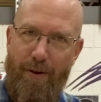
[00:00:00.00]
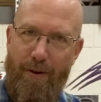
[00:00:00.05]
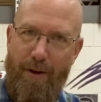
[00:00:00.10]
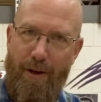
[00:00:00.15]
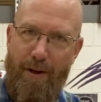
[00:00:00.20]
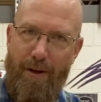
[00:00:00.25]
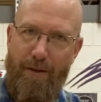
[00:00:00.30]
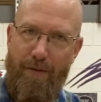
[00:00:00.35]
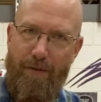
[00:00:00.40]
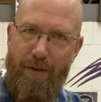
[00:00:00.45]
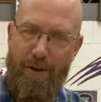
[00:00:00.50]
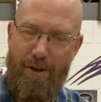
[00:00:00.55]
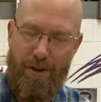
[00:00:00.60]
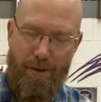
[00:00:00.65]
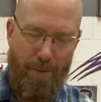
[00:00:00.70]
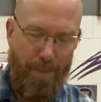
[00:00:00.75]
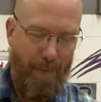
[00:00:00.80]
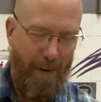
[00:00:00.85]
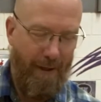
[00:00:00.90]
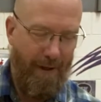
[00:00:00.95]

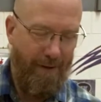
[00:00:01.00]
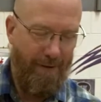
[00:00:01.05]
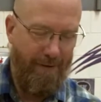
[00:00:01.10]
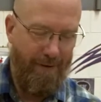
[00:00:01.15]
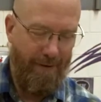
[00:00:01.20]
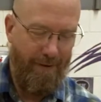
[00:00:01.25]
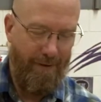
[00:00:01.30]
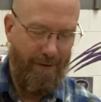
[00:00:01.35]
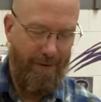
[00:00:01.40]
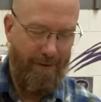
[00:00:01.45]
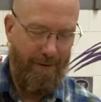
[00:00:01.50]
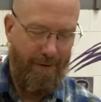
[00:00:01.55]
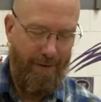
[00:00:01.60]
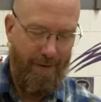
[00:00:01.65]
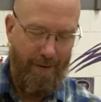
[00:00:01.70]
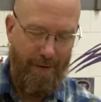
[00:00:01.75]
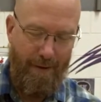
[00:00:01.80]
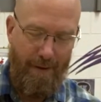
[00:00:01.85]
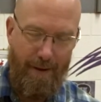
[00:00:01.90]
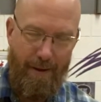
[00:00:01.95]
individual pieces
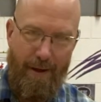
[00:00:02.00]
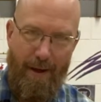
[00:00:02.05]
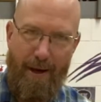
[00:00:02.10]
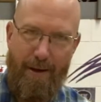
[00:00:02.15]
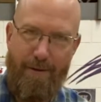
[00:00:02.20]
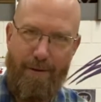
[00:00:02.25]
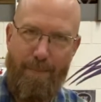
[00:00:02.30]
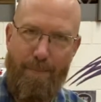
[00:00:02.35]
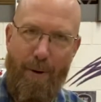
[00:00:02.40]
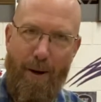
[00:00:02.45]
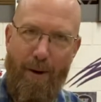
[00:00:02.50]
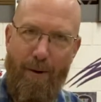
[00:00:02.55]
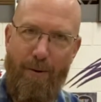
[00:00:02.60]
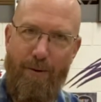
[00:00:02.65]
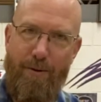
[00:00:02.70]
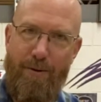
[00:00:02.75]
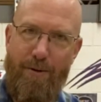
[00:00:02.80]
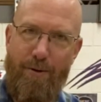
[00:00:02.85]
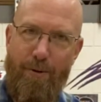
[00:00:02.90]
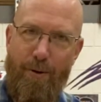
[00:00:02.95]
as
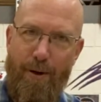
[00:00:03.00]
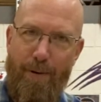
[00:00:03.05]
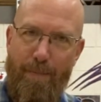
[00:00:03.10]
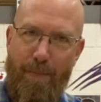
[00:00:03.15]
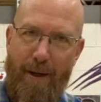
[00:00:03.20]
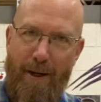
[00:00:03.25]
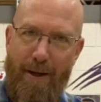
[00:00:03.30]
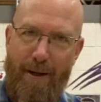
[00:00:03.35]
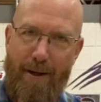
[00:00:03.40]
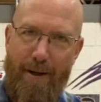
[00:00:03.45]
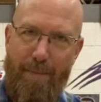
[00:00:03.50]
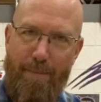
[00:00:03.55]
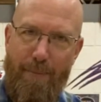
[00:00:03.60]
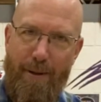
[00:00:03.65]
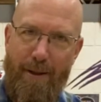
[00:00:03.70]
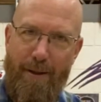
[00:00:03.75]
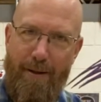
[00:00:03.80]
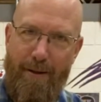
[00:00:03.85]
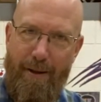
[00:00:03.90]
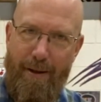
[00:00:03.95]
opposed to it being
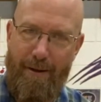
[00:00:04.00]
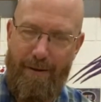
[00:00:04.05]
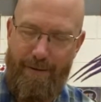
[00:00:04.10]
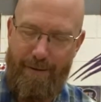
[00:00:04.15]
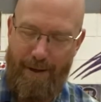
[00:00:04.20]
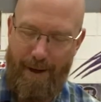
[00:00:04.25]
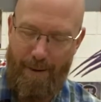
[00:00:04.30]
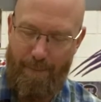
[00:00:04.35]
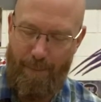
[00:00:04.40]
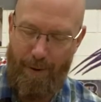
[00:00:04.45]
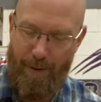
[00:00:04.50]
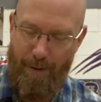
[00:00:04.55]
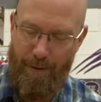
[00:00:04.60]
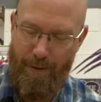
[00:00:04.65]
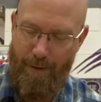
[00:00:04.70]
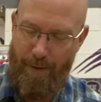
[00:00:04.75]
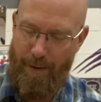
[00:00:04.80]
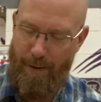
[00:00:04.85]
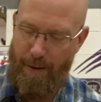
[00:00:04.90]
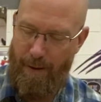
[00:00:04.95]
completely assembled.
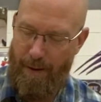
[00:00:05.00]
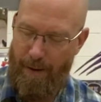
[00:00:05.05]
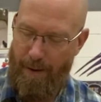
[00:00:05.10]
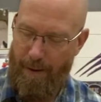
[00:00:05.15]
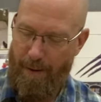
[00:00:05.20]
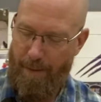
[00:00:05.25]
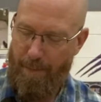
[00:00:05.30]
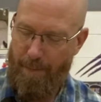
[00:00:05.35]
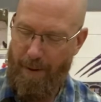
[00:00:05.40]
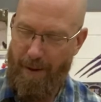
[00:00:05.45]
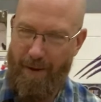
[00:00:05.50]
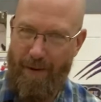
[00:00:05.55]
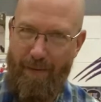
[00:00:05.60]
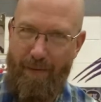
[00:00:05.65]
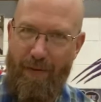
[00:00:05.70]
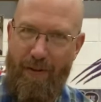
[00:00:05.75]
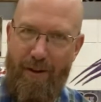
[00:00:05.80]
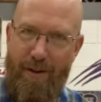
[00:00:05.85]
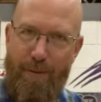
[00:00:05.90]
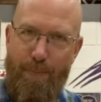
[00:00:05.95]
But
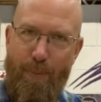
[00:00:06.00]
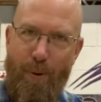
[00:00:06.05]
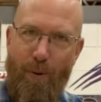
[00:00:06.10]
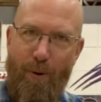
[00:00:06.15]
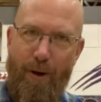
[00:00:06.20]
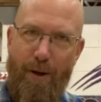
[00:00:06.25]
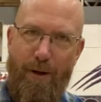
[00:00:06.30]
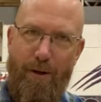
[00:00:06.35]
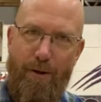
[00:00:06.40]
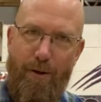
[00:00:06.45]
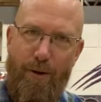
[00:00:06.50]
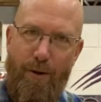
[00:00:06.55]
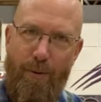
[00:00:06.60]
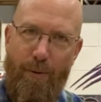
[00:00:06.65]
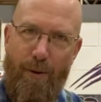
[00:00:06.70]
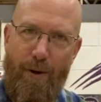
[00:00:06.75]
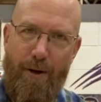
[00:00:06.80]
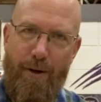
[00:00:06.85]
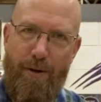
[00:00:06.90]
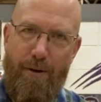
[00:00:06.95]
at this point, you do
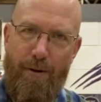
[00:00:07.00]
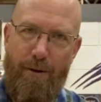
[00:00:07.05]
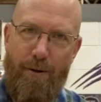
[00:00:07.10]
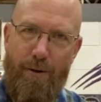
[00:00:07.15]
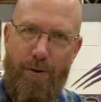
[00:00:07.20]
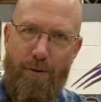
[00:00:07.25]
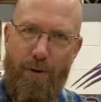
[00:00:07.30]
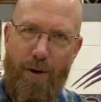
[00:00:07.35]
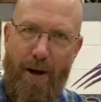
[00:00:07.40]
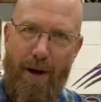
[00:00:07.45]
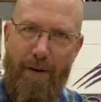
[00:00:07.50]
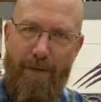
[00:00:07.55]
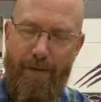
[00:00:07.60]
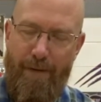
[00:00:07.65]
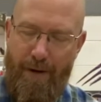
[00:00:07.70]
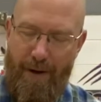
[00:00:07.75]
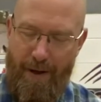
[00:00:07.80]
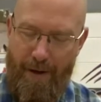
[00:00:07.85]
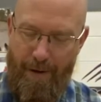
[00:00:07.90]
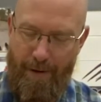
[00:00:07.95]
want to do a dry
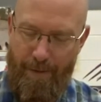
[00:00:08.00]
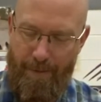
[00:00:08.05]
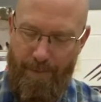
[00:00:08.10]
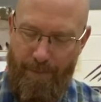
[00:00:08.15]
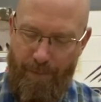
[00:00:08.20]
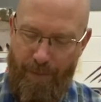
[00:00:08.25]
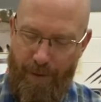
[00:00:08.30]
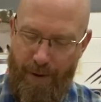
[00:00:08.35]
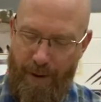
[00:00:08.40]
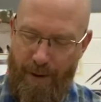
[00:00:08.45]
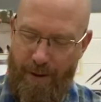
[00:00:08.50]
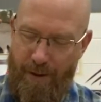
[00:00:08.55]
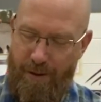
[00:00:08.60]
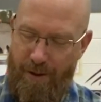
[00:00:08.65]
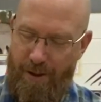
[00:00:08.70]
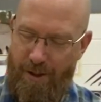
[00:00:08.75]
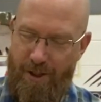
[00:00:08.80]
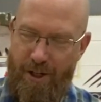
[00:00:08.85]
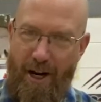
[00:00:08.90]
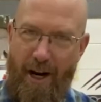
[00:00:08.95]
fit
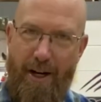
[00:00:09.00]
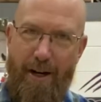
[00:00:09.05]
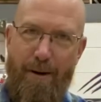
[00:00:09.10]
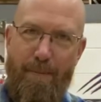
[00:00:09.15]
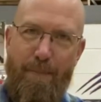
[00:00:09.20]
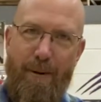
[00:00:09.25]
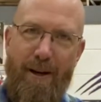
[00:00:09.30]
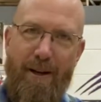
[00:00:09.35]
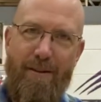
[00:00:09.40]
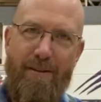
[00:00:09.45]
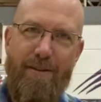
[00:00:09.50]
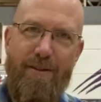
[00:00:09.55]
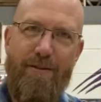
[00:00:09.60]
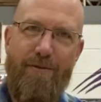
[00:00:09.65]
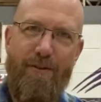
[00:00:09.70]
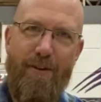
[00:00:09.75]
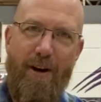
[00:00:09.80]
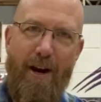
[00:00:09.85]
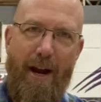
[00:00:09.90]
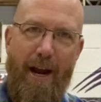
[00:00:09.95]
to check your pieces
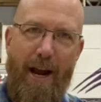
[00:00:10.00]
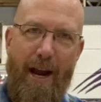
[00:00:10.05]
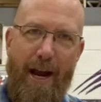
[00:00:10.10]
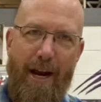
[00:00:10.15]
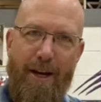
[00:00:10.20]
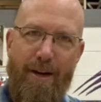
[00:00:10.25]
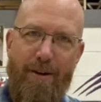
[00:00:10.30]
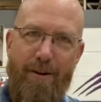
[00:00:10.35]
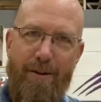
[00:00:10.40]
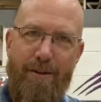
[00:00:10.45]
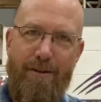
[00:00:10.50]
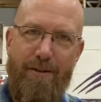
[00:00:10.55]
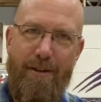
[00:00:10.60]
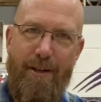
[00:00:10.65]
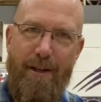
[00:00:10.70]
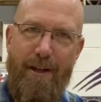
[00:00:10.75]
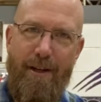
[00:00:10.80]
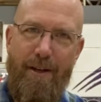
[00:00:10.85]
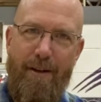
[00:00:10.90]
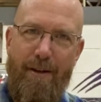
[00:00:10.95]
for
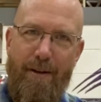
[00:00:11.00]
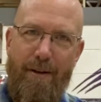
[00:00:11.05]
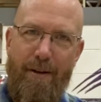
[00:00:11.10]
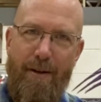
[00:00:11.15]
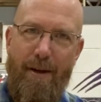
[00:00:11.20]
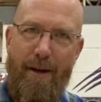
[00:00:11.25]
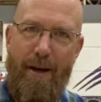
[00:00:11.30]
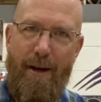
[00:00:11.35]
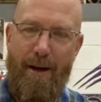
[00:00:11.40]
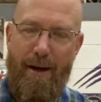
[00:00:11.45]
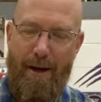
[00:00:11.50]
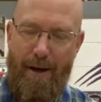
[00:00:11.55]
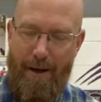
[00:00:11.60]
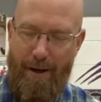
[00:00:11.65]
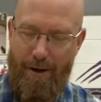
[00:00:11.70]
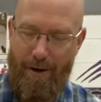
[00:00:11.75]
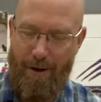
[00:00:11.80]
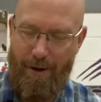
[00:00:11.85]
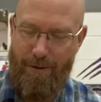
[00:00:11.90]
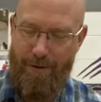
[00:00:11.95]
accuracy.
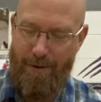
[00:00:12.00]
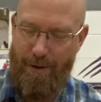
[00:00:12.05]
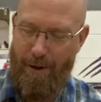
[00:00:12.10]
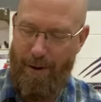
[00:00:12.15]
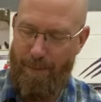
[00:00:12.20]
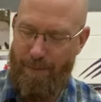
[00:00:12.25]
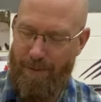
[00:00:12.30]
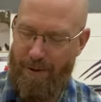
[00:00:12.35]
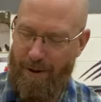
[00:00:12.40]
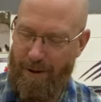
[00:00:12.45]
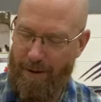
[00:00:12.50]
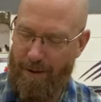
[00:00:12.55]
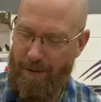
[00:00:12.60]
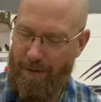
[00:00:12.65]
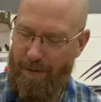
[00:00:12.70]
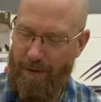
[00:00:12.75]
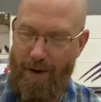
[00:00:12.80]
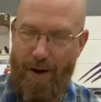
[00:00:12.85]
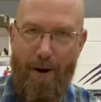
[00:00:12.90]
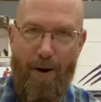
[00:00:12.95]
It also helps you
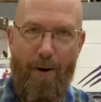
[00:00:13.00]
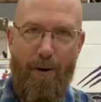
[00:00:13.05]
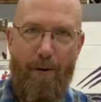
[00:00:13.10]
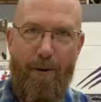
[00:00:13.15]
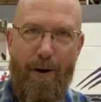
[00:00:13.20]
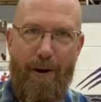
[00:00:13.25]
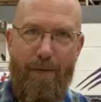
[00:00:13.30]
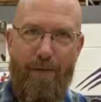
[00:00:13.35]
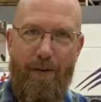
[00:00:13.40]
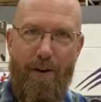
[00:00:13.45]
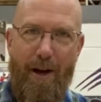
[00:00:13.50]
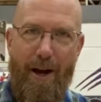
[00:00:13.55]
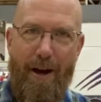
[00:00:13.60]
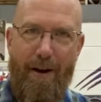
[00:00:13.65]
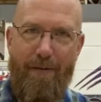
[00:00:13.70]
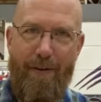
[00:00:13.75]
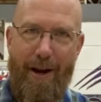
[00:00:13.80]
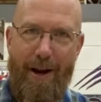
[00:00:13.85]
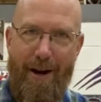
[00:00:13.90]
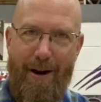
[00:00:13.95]
know if you
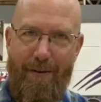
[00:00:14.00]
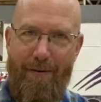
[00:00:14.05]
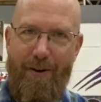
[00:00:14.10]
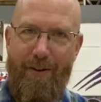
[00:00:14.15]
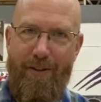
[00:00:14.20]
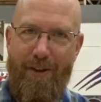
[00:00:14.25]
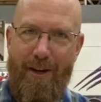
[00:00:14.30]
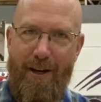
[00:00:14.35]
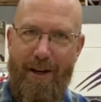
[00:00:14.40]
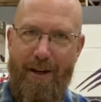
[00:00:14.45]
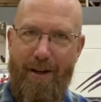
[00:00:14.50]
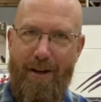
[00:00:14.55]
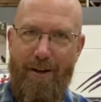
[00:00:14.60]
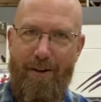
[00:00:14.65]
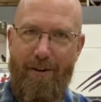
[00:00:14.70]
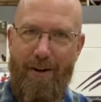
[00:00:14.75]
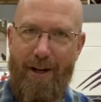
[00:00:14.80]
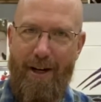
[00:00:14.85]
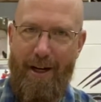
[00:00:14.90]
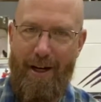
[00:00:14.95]
have everything
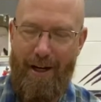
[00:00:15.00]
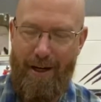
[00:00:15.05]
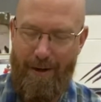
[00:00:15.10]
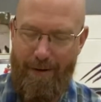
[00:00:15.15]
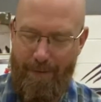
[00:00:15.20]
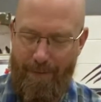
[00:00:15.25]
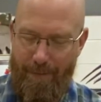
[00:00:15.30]
you need